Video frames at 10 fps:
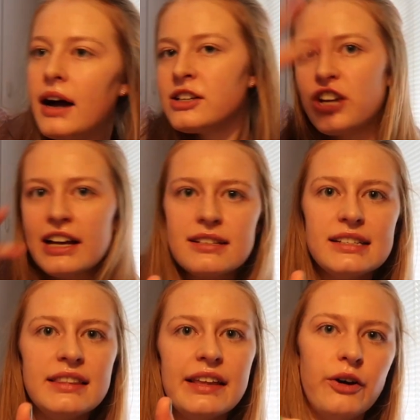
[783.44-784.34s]
adjust
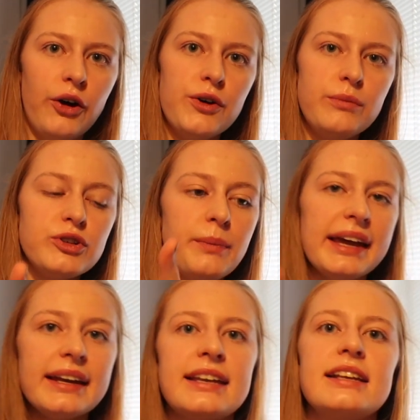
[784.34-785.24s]
in their home to
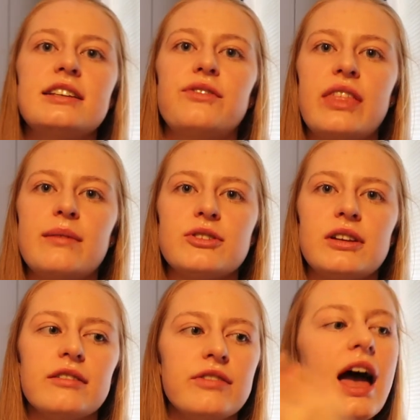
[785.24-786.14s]
make it easier for them to
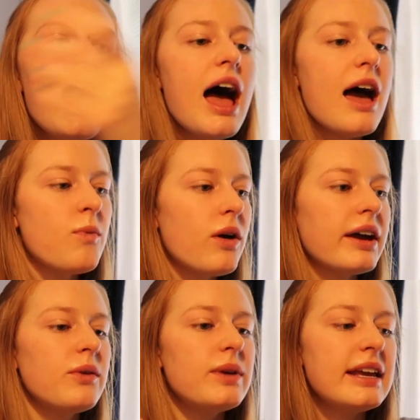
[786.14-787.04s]
live? And what
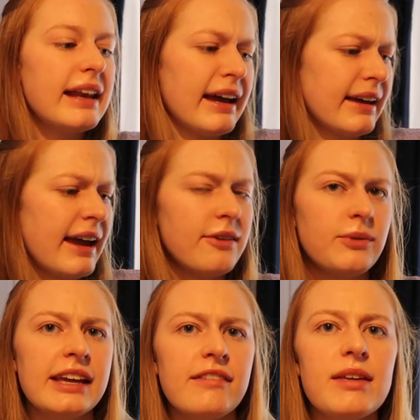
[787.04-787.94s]
can
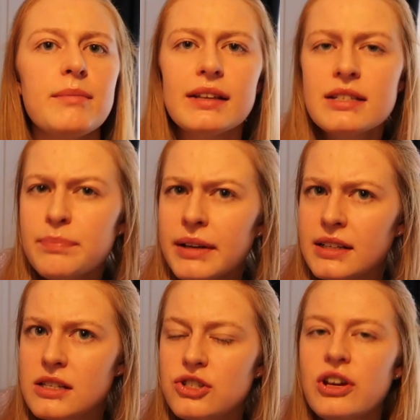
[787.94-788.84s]
we give them a
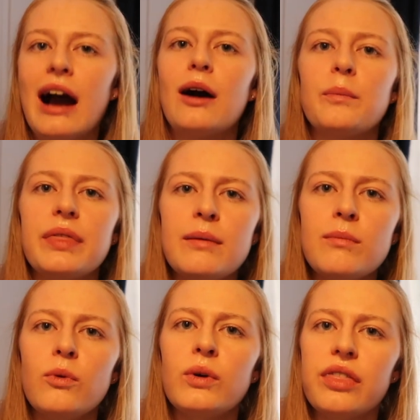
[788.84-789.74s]
splint to help
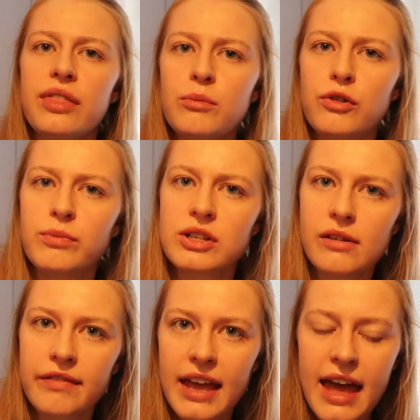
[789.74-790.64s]
them with the movement
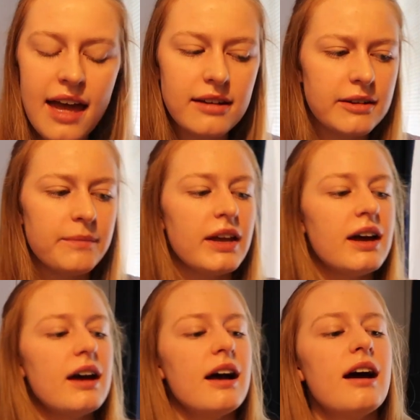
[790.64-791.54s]
of their hand?
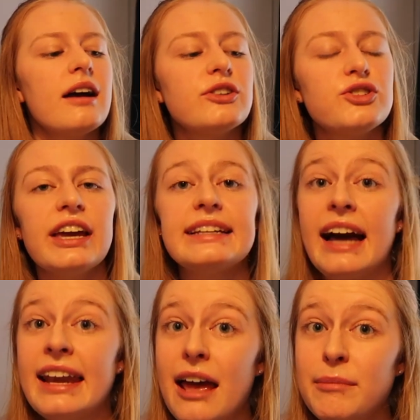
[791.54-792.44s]
Because you get
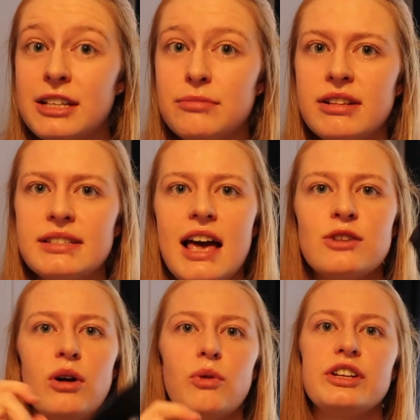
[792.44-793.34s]
dynamic splints
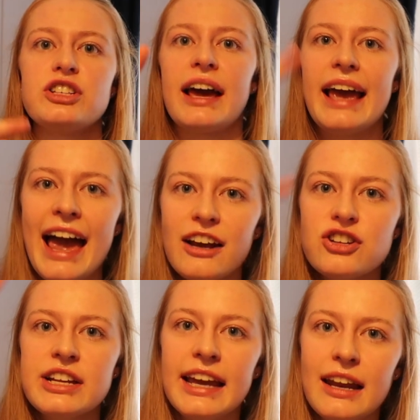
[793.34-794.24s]
as well, which like
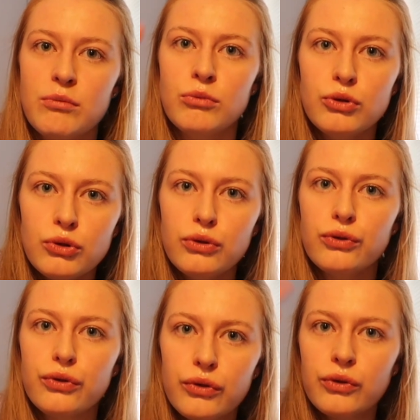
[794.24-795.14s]
actually can
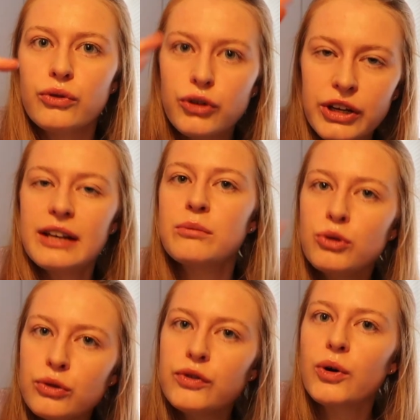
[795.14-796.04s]
move, you
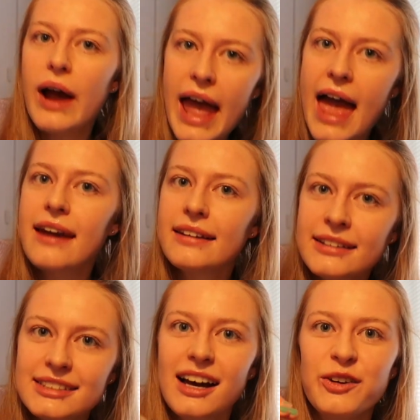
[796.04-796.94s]
can move your hand
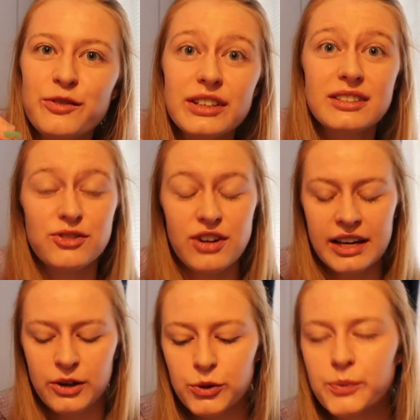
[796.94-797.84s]
inside of it. It's
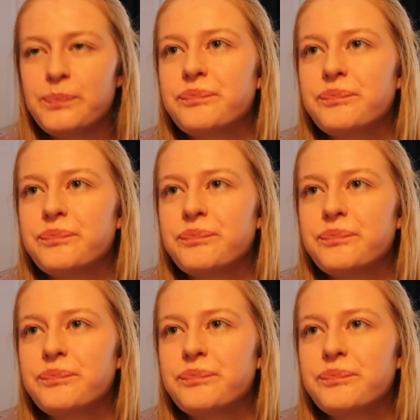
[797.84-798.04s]
really cool.